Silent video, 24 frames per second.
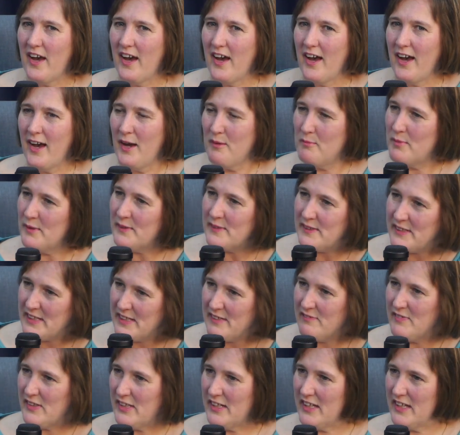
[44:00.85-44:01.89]
I
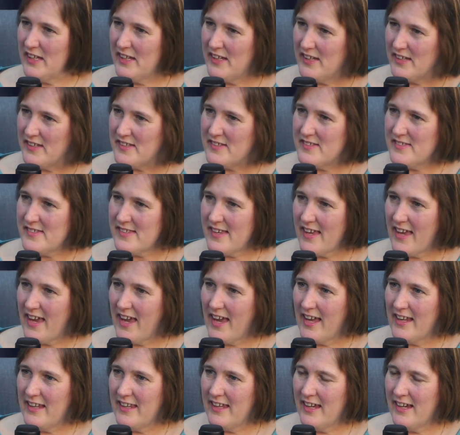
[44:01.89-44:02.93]
believe it is,
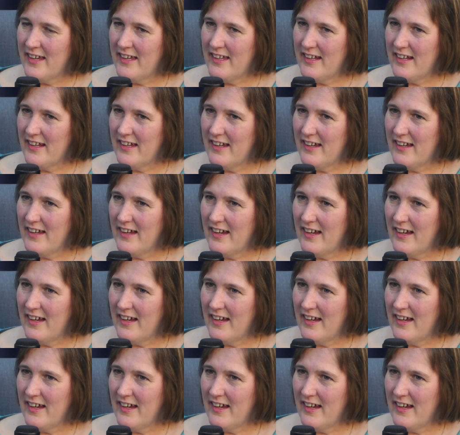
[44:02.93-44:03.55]
and yet